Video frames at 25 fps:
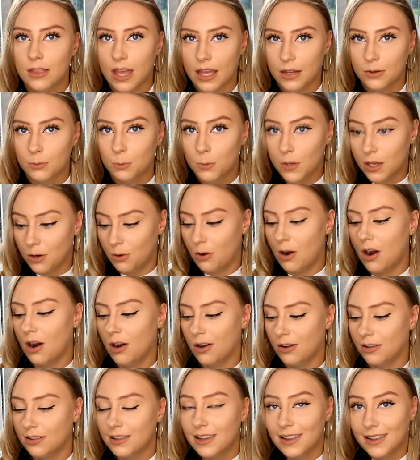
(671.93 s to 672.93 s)
that we are
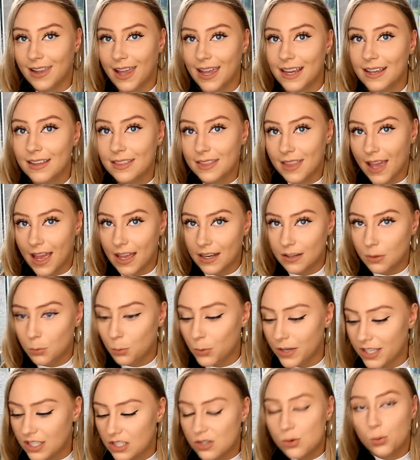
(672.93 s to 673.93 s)
all like that,
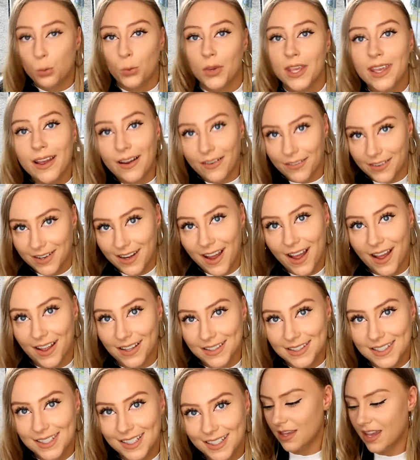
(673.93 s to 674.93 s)
which we are not.